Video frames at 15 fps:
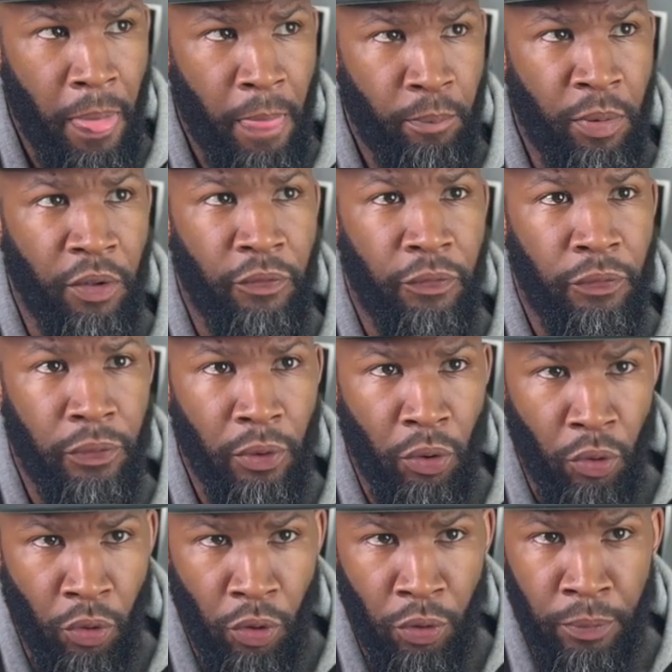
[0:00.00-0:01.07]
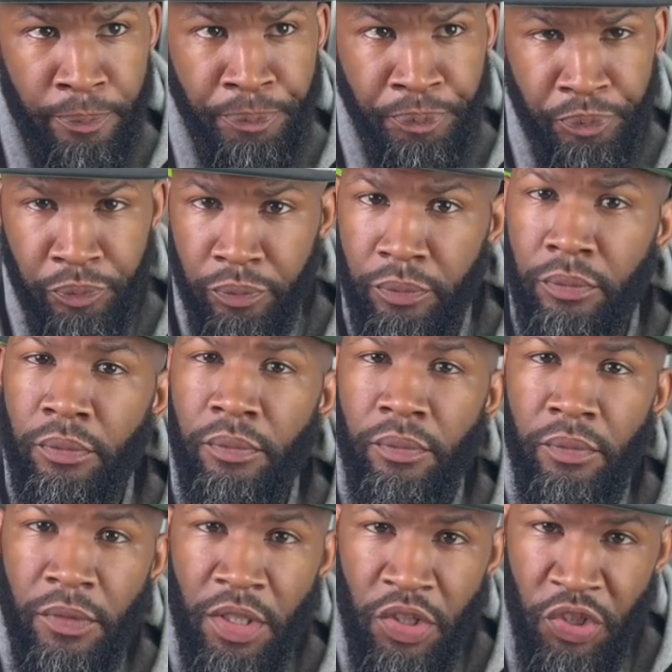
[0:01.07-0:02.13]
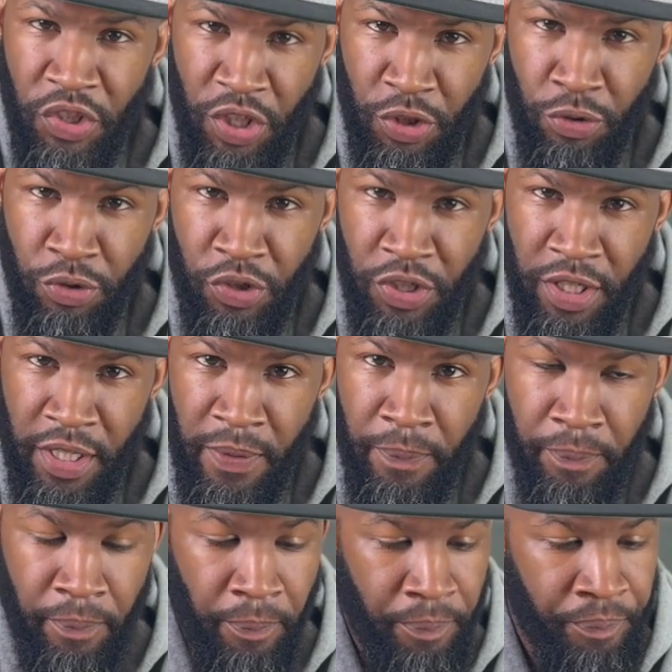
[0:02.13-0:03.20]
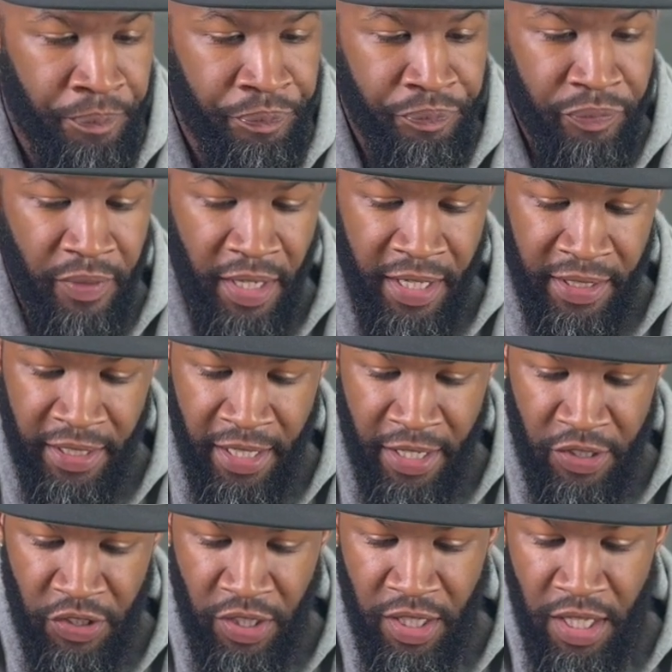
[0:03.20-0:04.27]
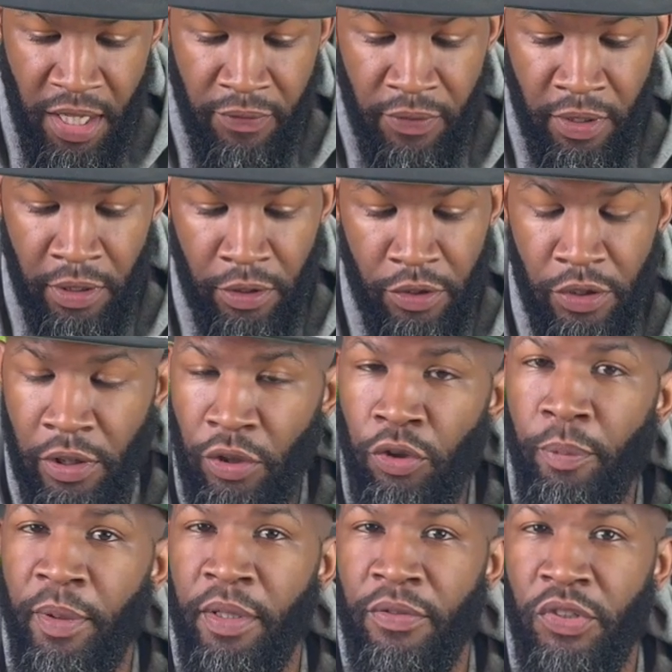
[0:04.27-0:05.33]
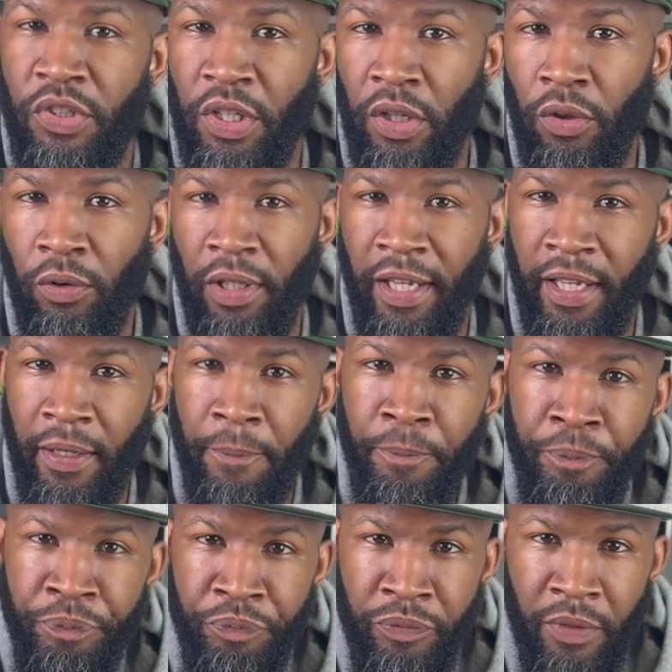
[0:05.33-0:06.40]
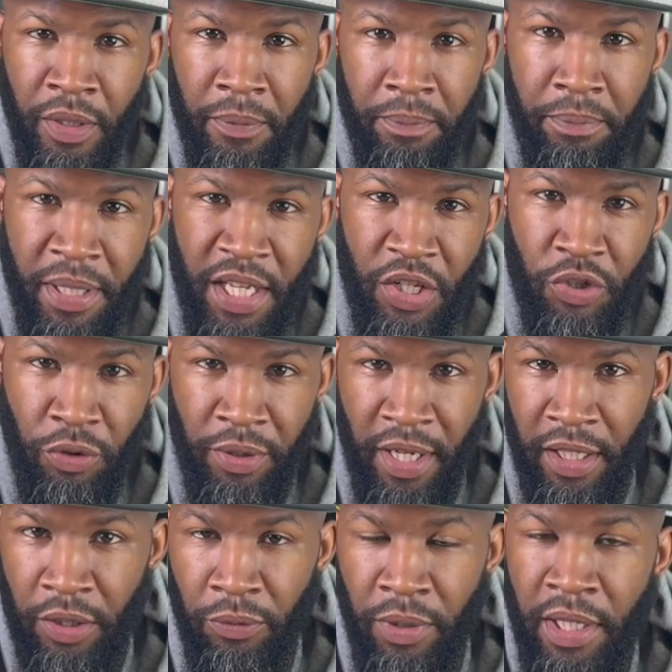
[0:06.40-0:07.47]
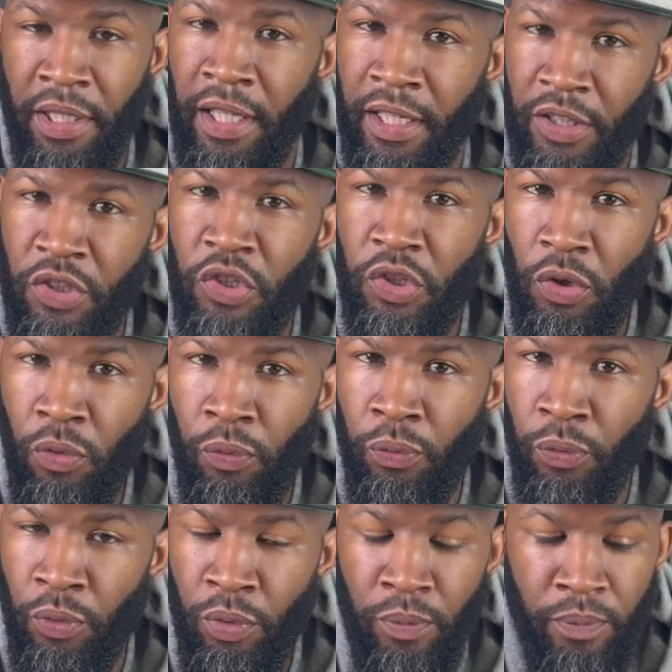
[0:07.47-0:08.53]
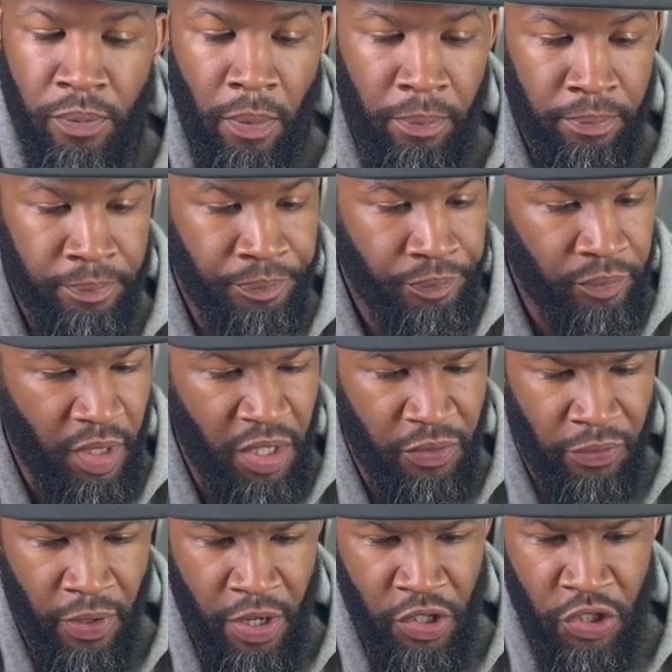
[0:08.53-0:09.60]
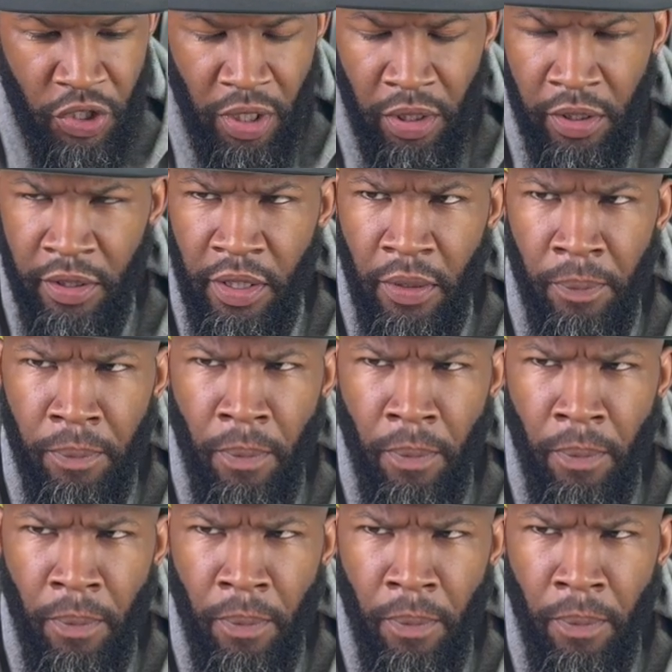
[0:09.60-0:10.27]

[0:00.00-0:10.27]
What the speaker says: but floral, citrusy, and like I say, even a little bit of subtle like peach or nectarine, like a stone fruit. It's very subtle in there.